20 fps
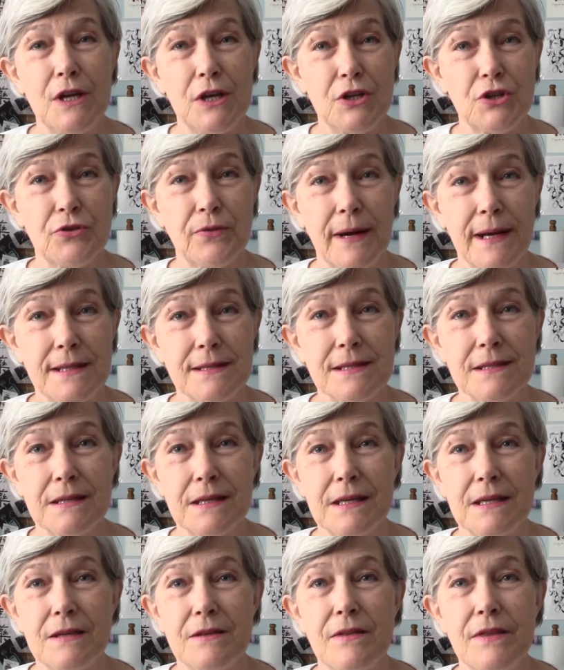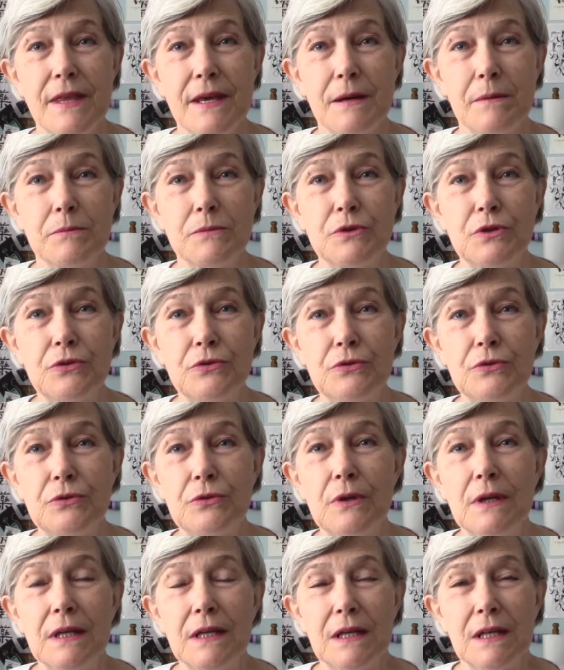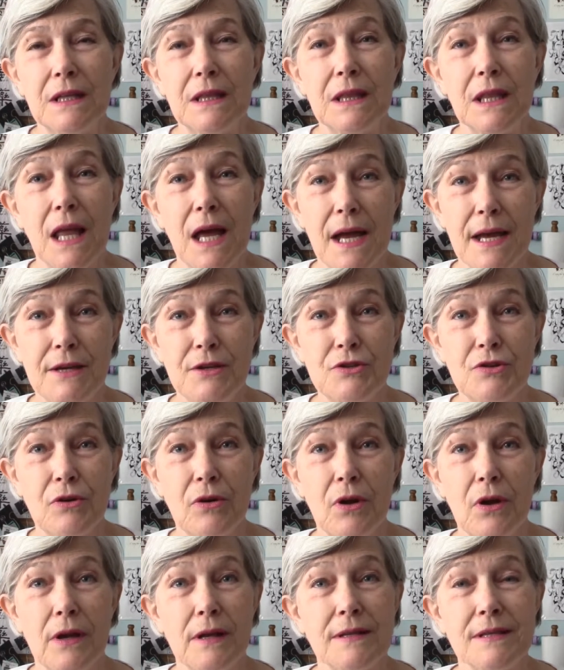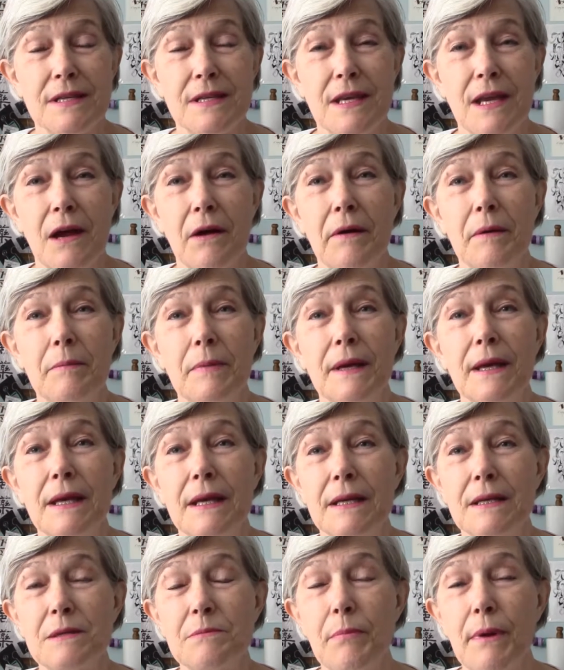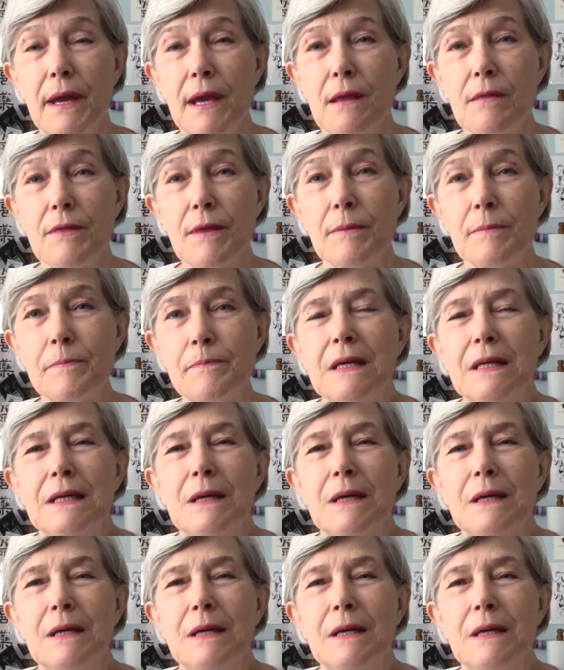translated them to line drawings, and now I'm beginning to paint them.